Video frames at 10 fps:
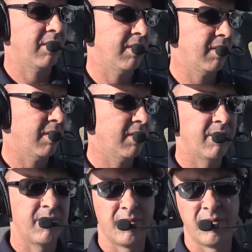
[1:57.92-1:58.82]

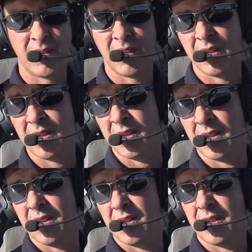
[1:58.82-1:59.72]

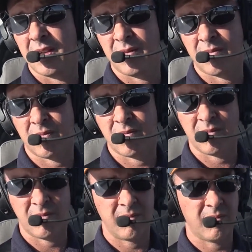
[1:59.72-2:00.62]

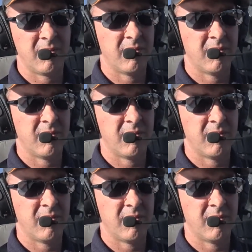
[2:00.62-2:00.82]
(no one is talking)